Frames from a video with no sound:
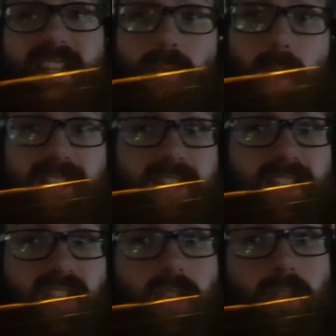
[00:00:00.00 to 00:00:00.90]
week's
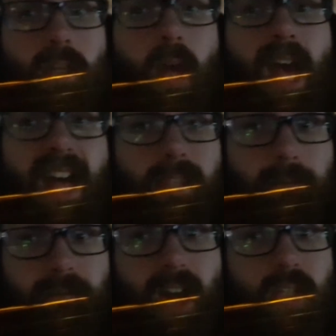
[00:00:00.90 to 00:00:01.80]
edition and the
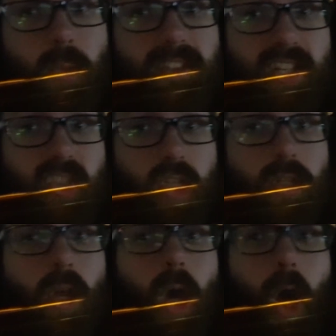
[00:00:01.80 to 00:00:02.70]
final edition
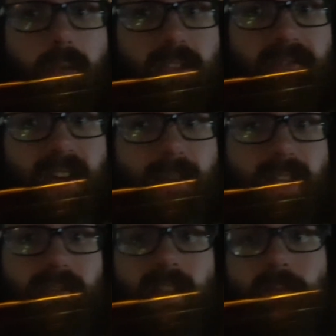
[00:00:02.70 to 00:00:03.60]
of the
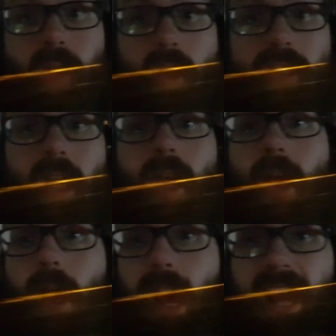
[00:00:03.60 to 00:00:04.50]
Family Thing vlog.
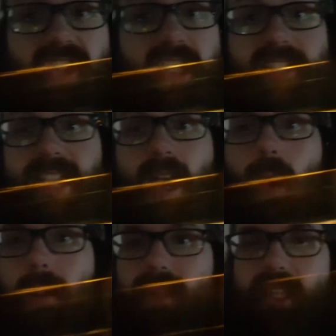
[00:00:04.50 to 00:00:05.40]
As you can
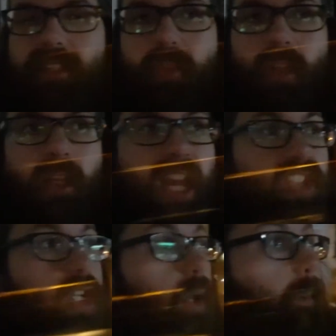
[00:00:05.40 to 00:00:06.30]
tell, I'm in a different
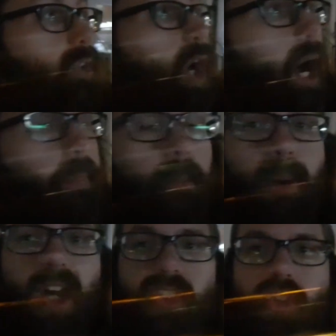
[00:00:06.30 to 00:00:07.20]
location. I'm on Upper
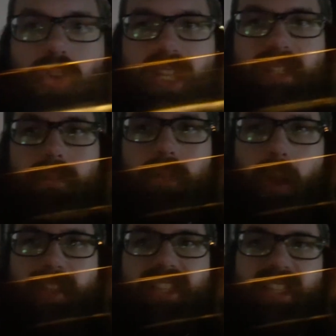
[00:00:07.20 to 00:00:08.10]
Market Street,
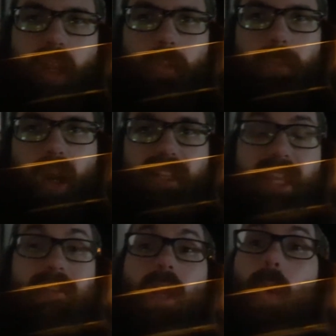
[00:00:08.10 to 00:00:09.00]
going to the Old
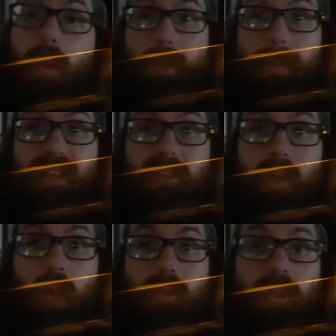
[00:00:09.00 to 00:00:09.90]
Market, where I'm about to
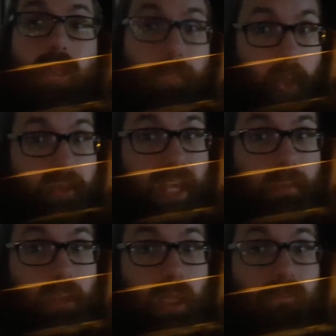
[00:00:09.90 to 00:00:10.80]
go to the Blue
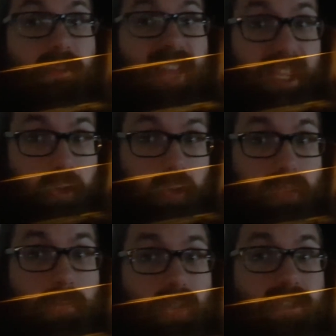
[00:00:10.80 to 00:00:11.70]
Camel Club for their
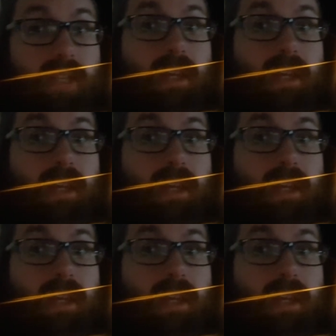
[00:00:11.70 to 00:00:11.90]
Christmas